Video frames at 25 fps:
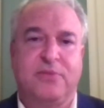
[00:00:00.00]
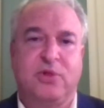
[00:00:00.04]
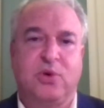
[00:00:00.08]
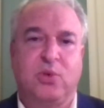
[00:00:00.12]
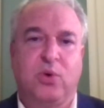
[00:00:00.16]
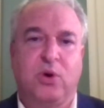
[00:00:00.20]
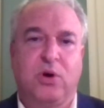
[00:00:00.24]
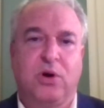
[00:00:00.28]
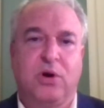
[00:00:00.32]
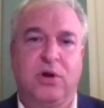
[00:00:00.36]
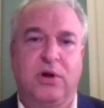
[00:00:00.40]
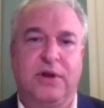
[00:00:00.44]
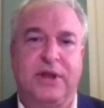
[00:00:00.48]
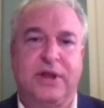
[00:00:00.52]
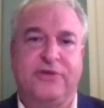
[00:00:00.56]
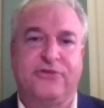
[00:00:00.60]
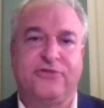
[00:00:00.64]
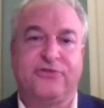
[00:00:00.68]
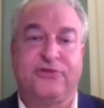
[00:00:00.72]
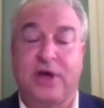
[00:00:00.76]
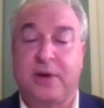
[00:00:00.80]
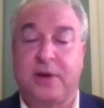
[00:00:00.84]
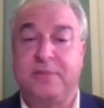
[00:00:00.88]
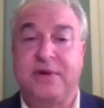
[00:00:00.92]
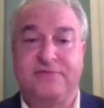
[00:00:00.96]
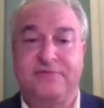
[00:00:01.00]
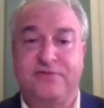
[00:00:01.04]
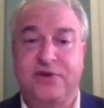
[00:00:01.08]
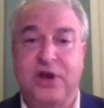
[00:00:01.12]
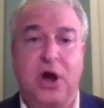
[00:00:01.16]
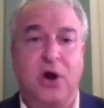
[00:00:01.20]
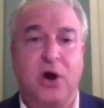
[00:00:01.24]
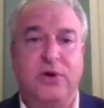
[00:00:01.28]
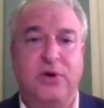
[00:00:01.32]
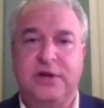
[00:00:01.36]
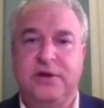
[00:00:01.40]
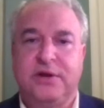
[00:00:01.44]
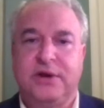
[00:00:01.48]
from the world, as some have
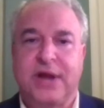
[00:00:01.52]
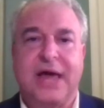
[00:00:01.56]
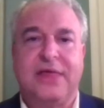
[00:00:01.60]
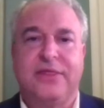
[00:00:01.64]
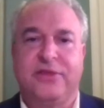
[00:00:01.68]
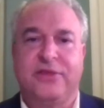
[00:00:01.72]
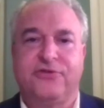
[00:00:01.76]
noted.